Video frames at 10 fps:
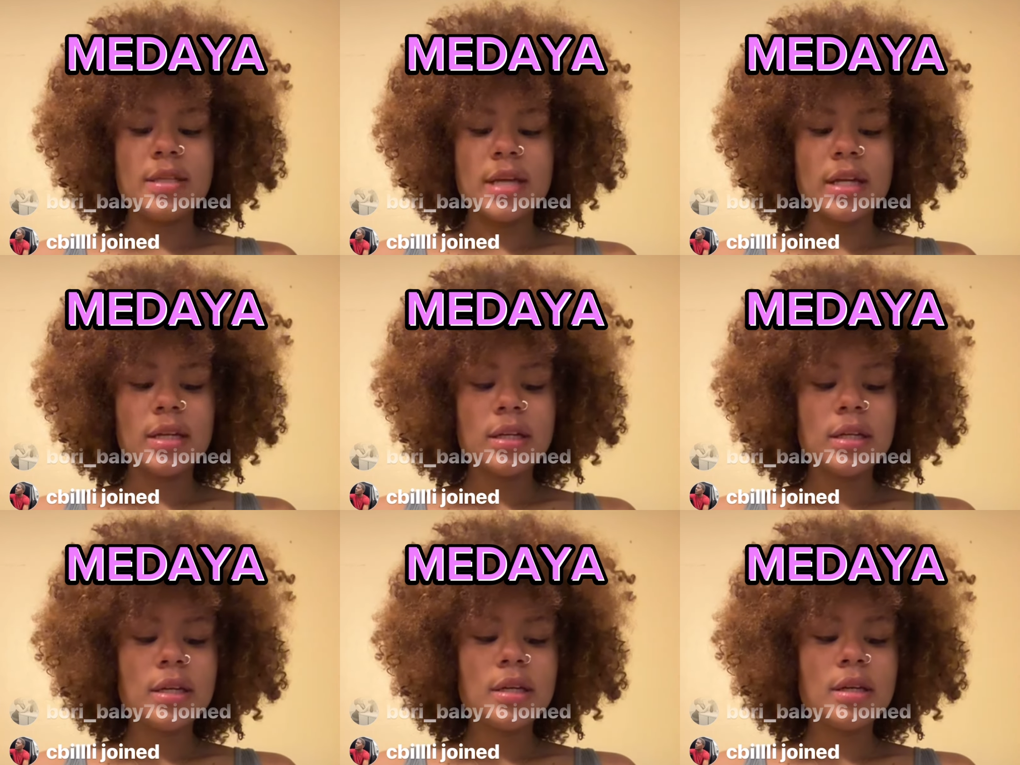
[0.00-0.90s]

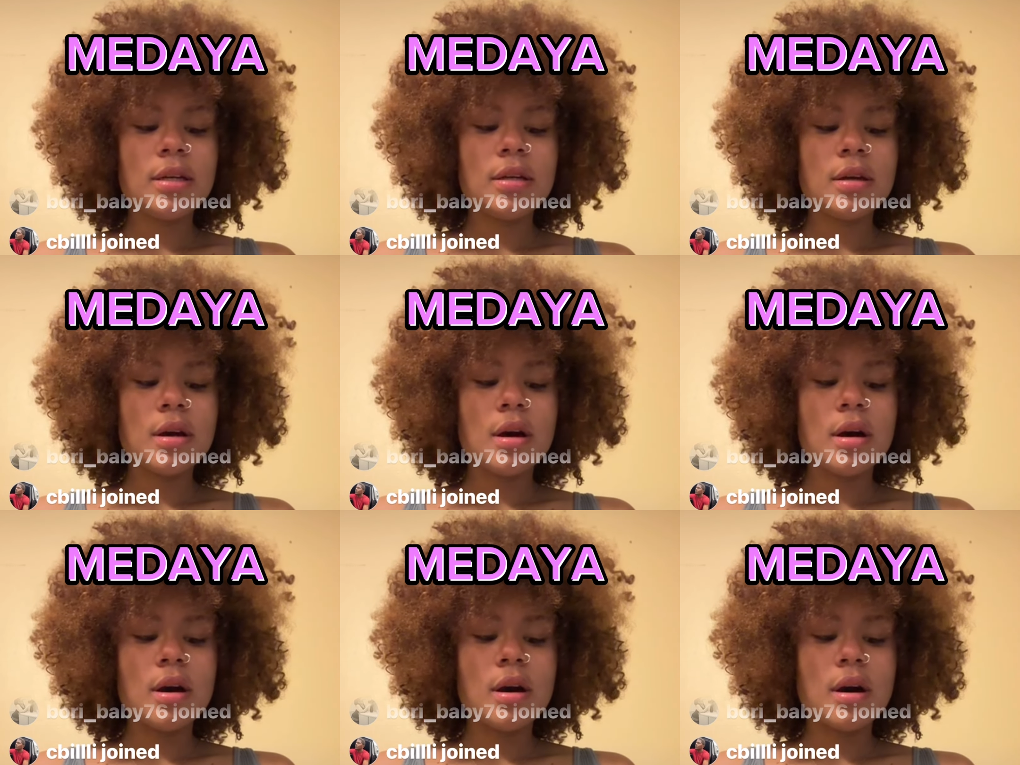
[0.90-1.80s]
technically,
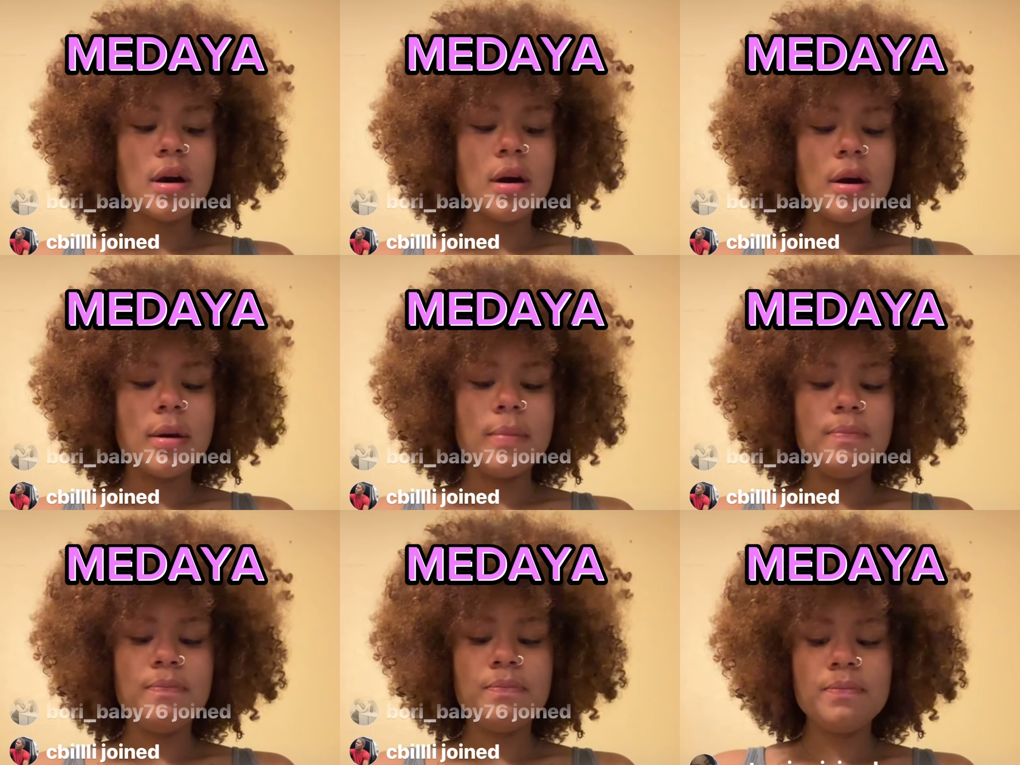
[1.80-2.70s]

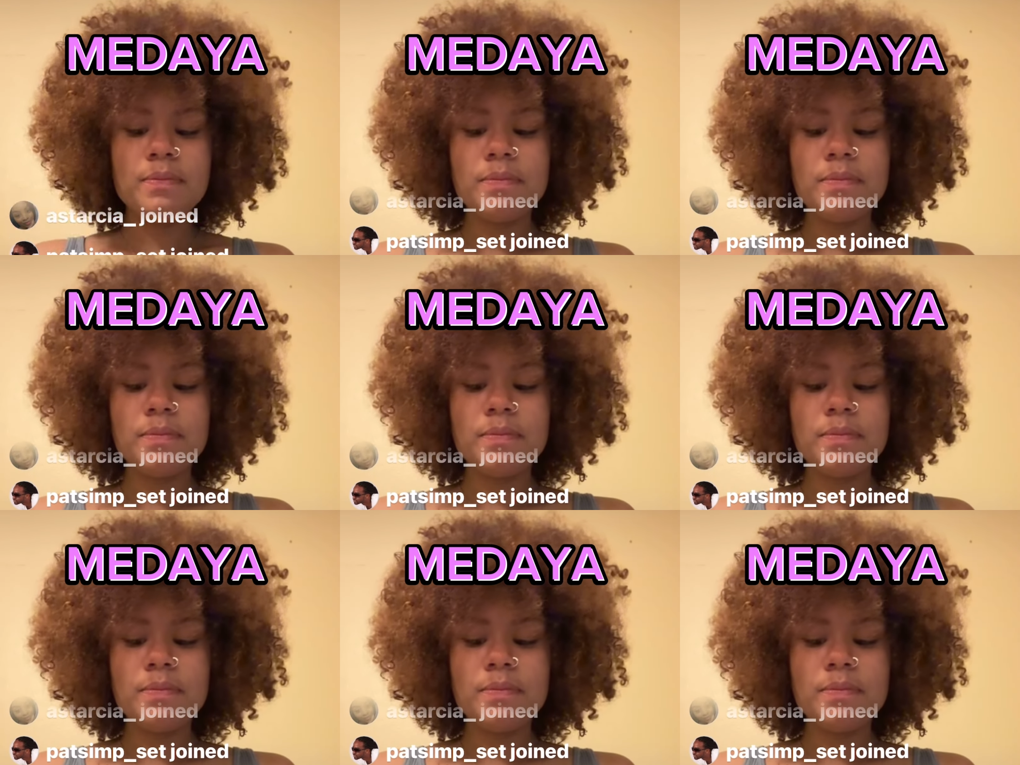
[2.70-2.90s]
um,